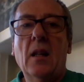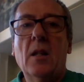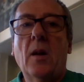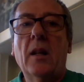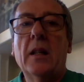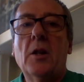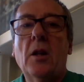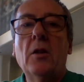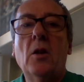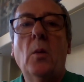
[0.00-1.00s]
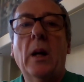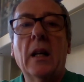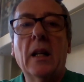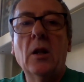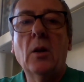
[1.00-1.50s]
So I'd like to show you a
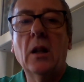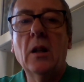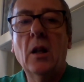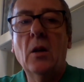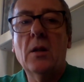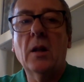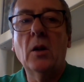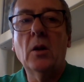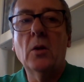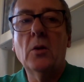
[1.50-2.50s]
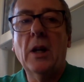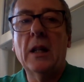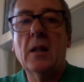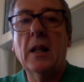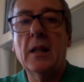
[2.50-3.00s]
way that you can use the Google
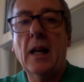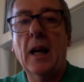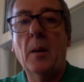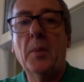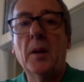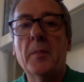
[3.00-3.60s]
Translate app